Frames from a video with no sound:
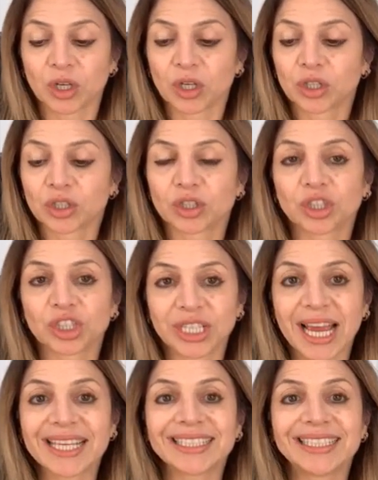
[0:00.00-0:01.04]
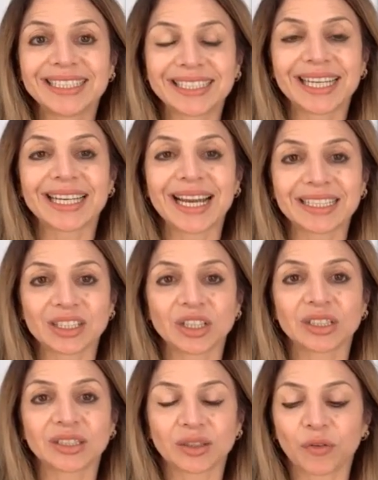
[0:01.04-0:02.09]
So she has disconnected
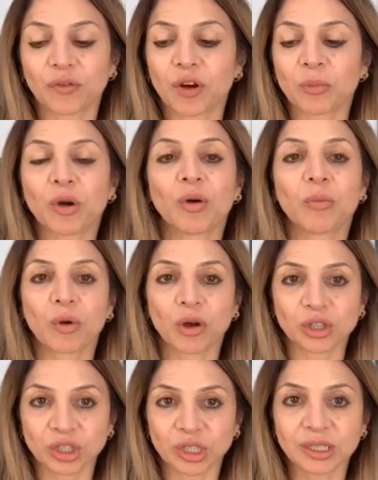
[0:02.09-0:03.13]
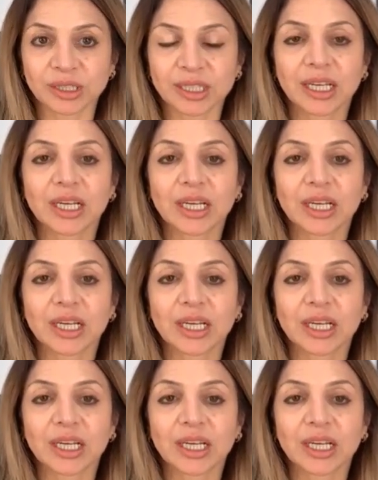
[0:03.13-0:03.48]
herself from her emotions